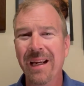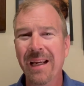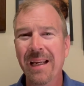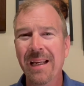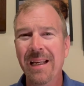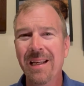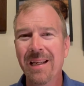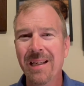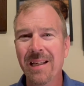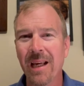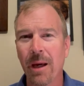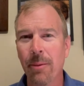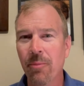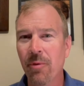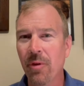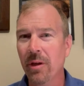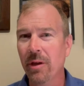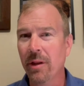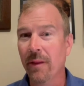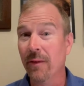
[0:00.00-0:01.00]
in depth
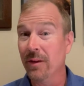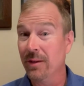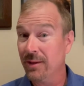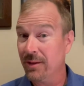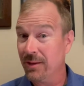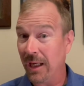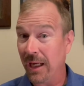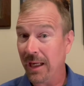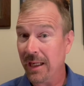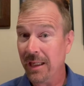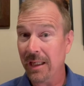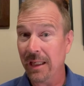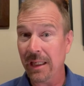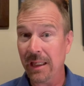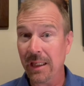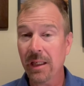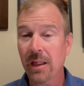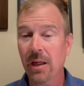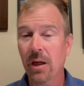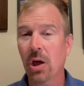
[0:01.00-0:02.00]
into the
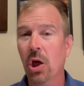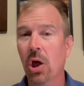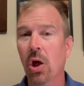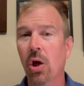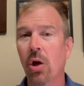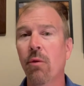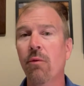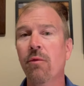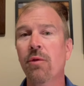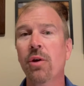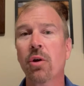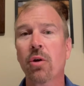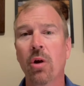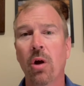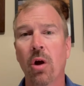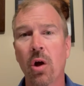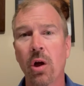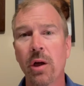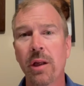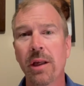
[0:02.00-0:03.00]
psyche of your
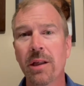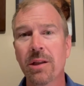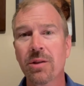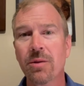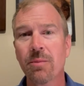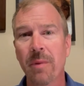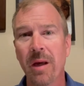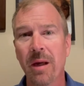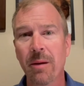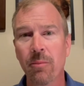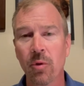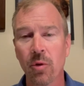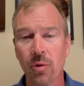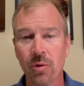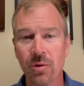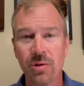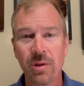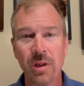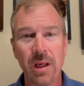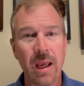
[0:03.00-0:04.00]
audience
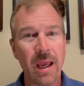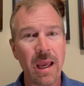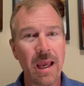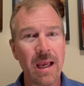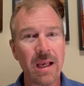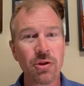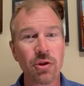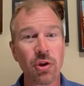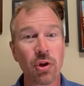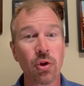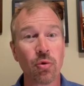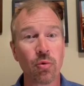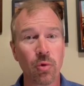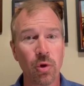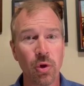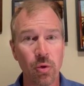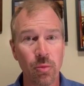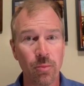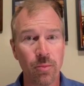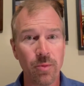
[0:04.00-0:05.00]
members as a
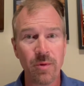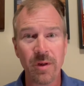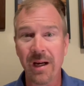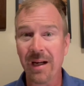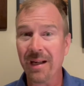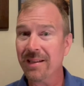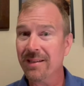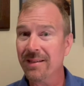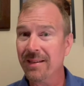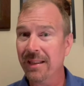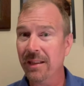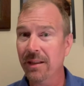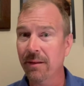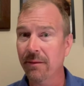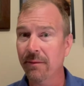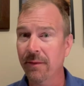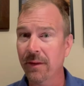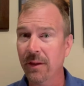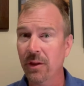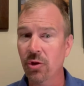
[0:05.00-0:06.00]
group, not as
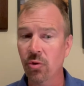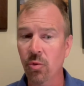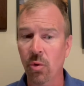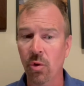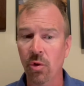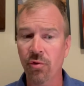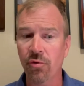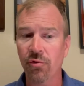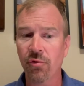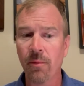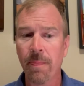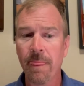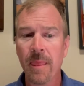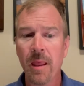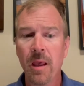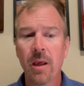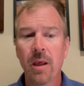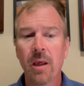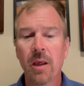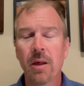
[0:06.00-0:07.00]
individuals.
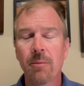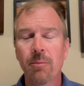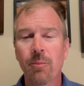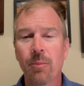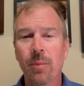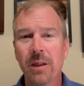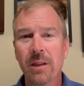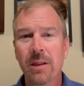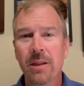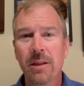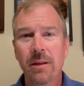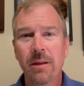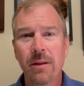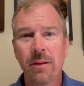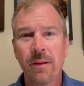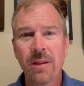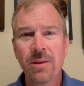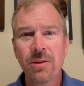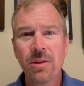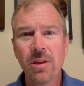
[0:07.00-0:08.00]
But
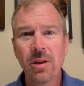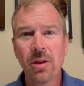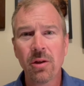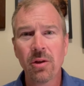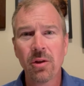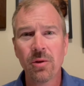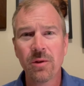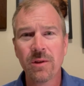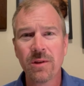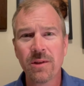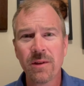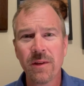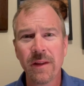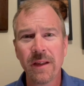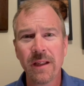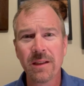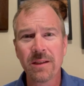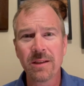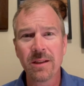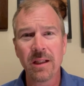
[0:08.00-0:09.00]
this includes
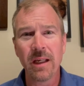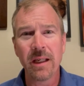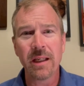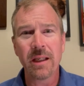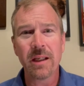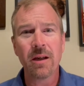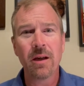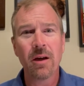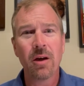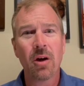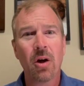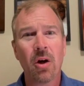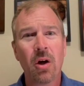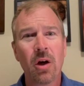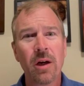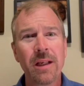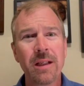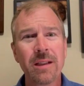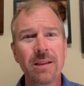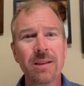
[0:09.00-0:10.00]
things like
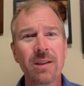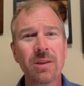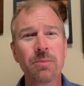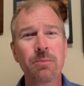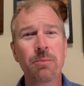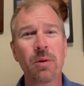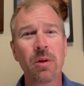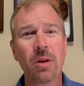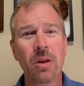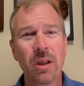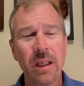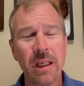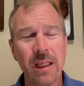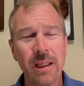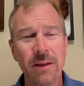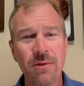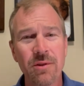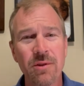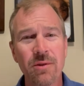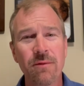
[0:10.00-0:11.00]
audience's
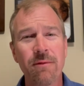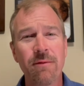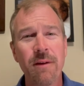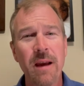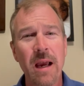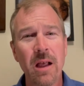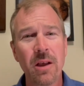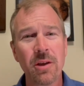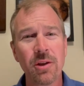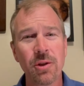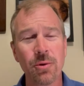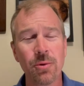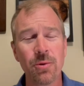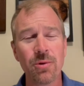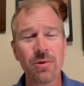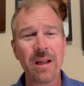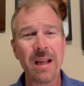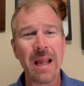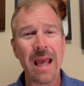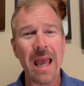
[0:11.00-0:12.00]
beliefs,
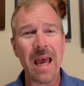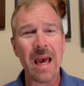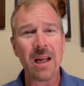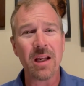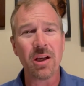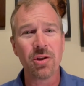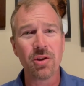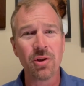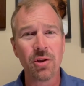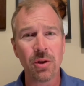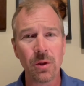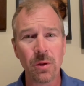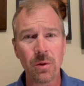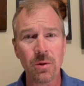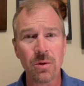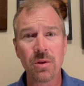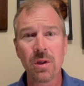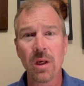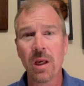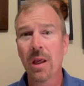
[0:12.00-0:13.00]
values, and
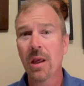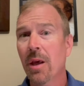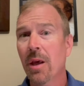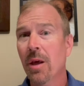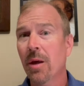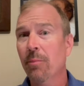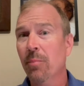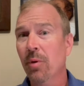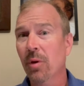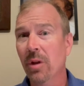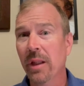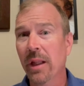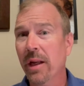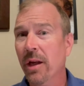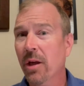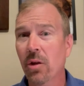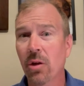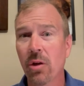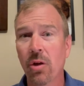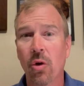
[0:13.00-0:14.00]
attitudes,
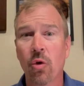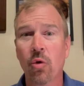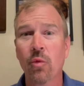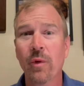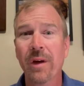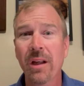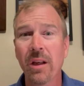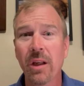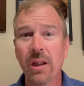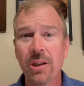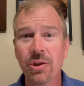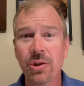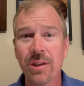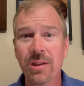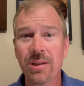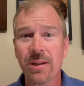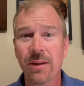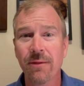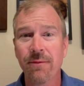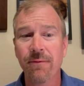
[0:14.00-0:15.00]
political or
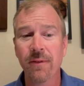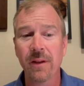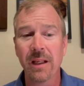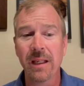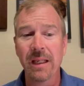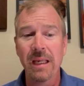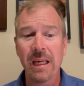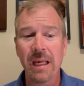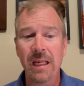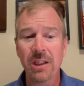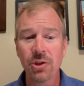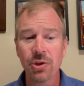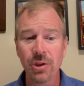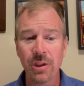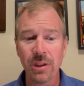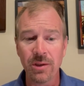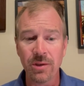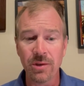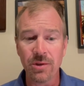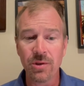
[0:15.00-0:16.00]
religious
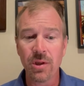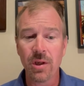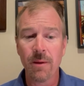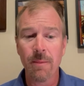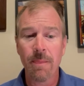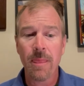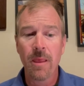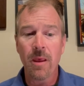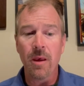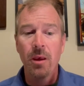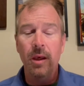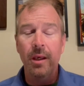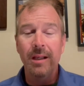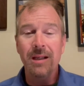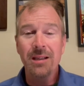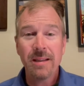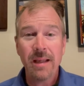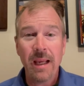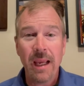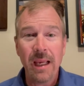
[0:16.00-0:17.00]
affiliations,
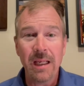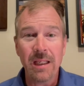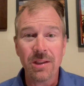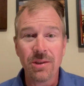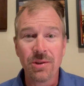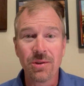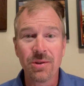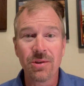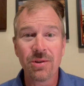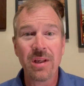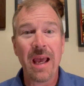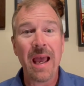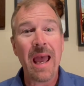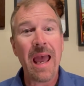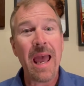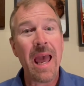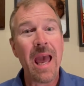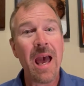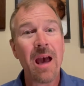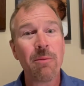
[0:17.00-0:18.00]
tastes,
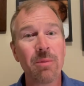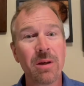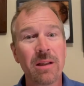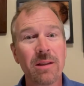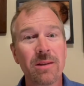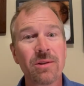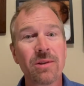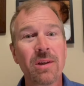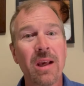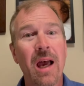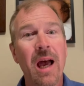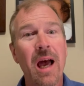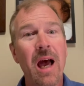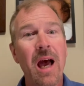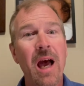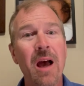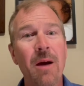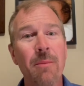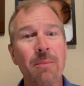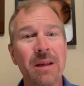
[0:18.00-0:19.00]
habits,
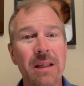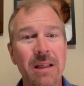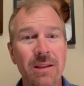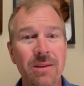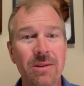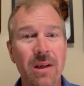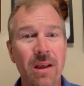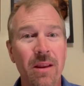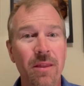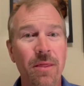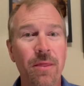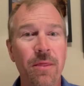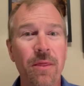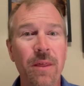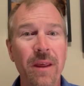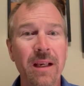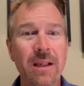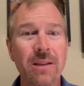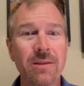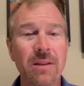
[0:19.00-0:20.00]
hobbies,
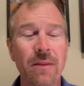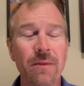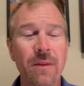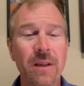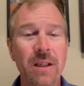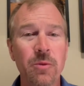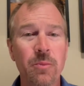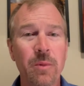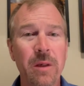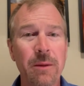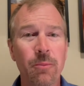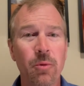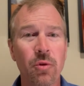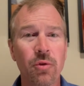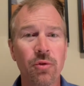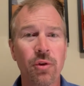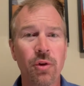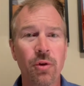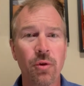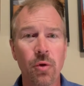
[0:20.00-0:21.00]
things that these people
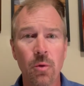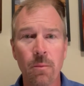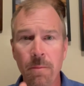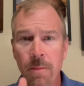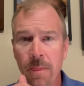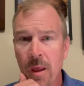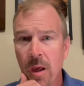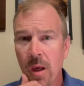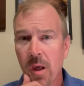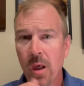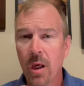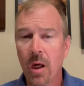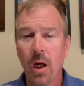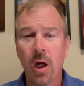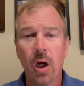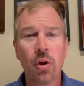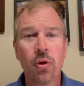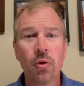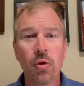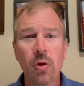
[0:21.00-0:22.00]
do.
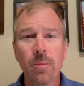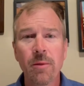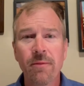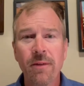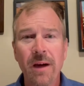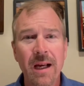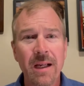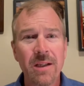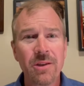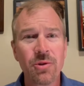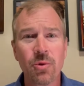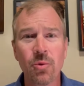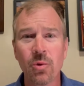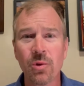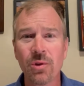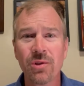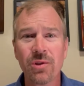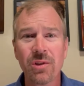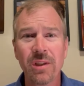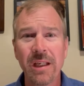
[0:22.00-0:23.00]
A group of high school
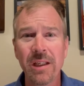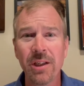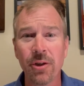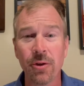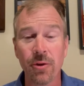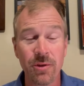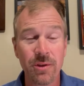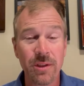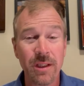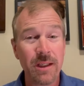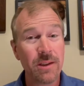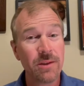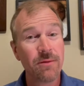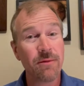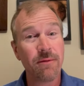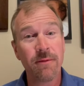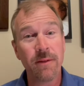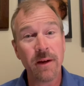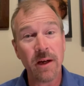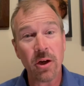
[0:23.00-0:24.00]
seniors is
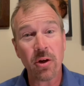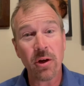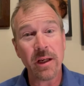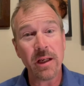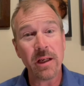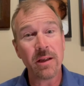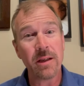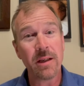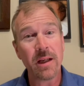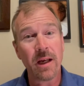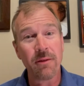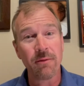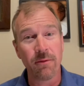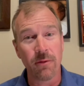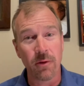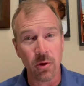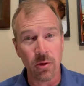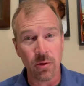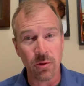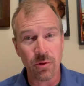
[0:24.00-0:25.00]
very
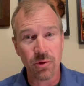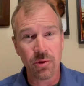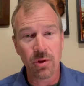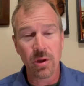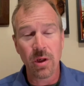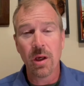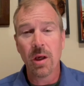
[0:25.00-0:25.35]
diverse.